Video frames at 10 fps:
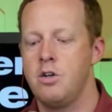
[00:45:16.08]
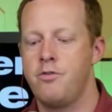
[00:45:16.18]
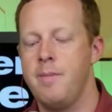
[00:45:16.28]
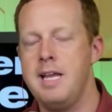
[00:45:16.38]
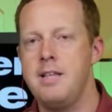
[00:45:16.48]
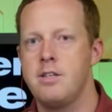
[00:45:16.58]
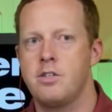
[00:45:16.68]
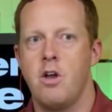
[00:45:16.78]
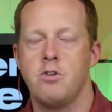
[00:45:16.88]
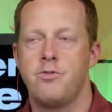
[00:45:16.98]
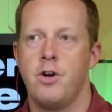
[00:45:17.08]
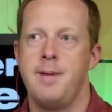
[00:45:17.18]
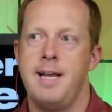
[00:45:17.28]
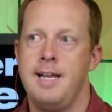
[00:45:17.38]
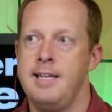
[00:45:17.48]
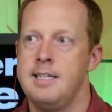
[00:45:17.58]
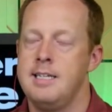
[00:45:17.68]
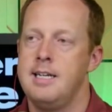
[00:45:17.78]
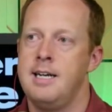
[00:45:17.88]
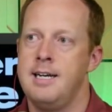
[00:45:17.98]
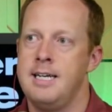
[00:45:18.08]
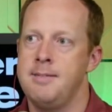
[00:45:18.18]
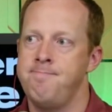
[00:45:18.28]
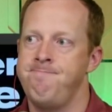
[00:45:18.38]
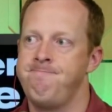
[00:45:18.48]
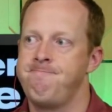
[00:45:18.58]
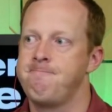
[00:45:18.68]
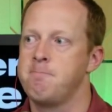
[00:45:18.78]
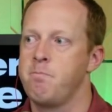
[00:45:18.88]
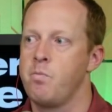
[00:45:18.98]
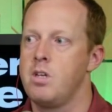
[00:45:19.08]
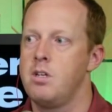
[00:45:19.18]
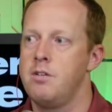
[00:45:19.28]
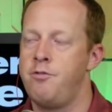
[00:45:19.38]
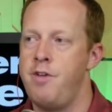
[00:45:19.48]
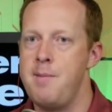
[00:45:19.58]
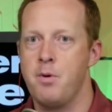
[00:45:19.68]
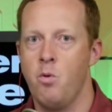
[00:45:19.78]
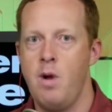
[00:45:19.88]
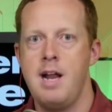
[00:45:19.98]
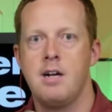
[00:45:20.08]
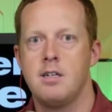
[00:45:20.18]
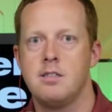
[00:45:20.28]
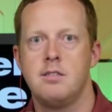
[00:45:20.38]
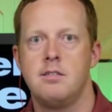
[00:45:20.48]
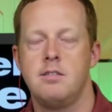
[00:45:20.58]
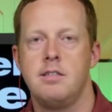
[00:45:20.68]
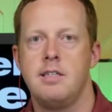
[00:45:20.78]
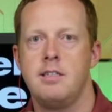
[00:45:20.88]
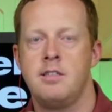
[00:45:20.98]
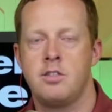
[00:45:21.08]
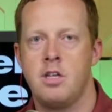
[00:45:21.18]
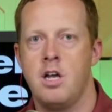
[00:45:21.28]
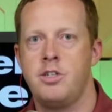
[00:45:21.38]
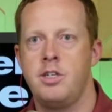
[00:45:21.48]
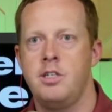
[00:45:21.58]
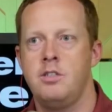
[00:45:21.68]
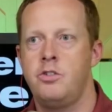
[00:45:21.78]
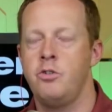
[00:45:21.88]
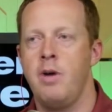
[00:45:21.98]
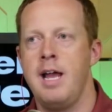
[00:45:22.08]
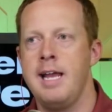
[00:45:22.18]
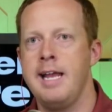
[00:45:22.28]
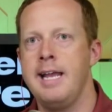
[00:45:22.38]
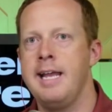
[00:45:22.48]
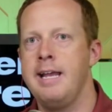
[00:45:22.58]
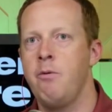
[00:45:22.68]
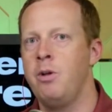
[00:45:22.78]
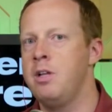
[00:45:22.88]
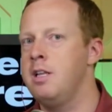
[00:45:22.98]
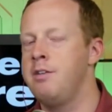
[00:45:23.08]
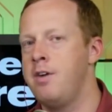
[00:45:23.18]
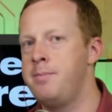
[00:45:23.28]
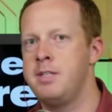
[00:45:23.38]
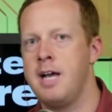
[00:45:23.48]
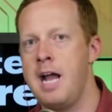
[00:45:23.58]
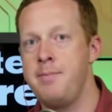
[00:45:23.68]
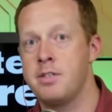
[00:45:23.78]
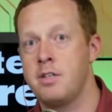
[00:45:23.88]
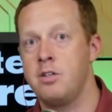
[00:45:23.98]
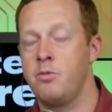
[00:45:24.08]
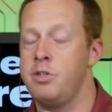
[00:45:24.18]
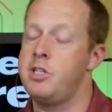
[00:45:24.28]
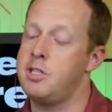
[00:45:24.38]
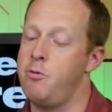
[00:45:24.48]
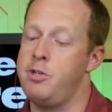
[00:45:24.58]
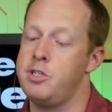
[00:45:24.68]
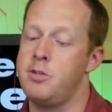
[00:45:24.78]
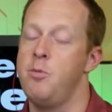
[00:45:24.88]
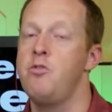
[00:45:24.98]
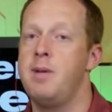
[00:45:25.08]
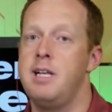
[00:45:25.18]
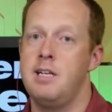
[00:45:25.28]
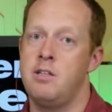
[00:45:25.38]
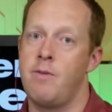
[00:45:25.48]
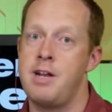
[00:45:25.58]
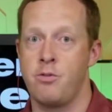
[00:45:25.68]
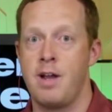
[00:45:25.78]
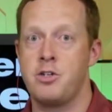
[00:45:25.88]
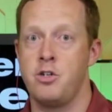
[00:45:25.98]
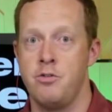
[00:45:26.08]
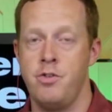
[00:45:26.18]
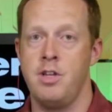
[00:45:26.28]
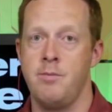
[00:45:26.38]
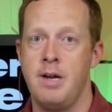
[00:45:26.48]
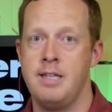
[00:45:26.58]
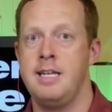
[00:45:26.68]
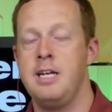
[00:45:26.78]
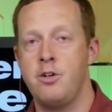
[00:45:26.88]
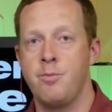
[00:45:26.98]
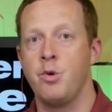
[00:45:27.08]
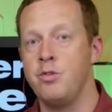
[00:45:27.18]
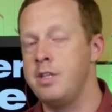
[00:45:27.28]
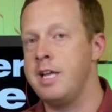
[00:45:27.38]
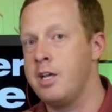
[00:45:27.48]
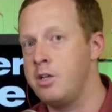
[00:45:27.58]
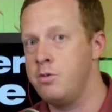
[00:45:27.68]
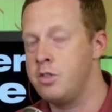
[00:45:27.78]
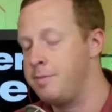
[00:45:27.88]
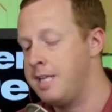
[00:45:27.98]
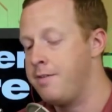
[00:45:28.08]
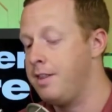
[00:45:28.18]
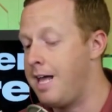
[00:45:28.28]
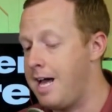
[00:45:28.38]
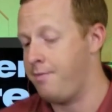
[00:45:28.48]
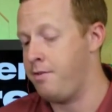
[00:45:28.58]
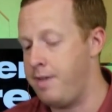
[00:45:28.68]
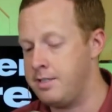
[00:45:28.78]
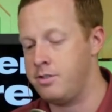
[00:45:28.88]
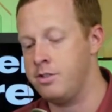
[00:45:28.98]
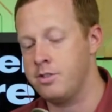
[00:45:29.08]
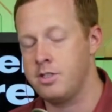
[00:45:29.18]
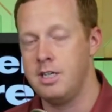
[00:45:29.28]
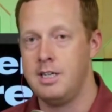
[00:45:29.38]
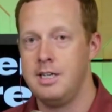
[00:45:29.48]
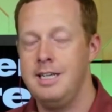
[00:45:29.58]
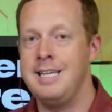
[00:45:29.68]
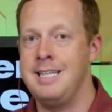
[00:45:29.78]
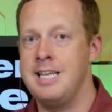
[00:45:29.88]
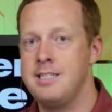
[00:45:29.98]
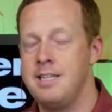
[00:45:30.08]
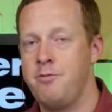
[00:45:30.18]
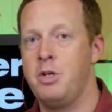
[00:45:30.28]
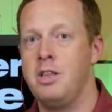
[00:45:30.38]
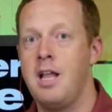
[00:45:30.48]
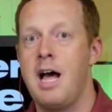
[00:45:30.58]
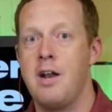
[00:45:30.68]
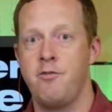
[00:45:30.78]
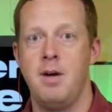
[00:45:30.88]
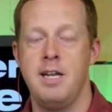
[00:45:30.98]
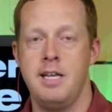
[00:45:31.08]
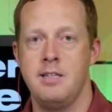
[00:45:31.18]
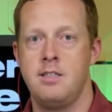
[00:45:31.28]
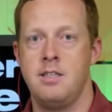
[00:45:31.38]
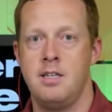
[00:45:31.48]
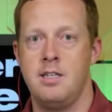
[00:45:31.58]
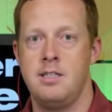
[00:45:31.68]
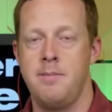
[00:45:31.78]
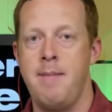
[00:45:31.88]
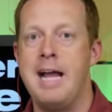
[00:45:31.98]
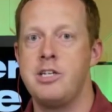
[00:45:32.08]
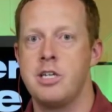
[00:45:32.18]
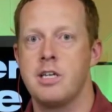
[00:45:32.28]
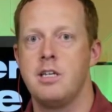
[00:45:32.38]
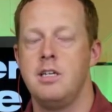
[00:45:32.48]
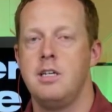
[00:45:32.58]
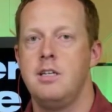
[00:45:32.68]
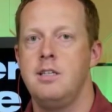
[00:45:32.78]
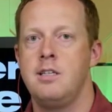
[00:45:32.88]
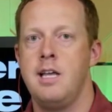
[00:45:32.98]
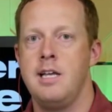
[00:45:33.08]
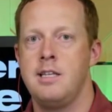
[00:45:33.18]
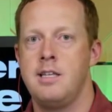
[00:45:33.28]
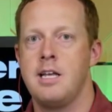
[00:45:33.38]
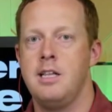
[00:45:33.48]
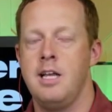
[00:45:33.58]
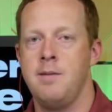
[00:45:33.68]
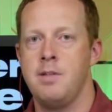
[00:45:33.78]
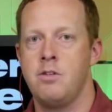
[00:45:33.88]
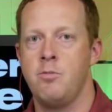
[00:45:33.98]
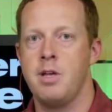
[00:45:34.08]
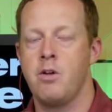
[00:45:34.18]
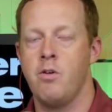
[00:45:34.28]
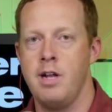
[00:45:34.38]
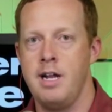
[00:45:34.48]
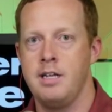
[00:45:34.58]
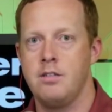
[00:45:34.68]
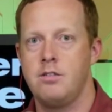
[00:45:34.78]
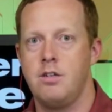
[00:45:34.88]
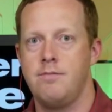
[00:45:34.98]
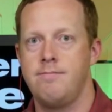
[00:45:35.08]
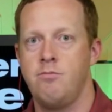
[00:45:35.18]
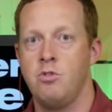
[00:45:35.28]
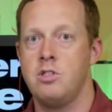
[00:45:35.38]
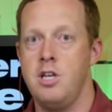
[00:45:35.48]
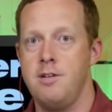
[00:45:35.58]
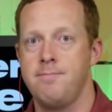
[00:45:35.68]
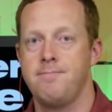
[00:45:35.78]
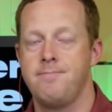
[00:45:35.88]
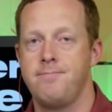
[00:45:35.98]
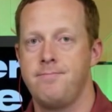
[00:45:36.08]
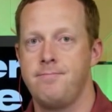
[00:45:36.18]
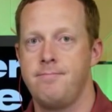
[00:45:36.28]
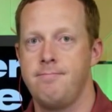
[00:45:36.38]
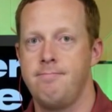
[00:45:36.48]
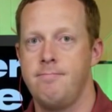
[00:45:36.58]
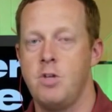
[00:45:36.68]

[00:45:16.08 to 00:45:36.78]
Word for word: so for me, this goes from a um, vaporware discussion to a will it live up to the hype discussion which is a which is a movement in the right direction for them right they needed to prove that they could do something yeah. they have a lot of investors in this that have put a lot of money into the the magic that they that they claim that they'll be creating so we'll see it,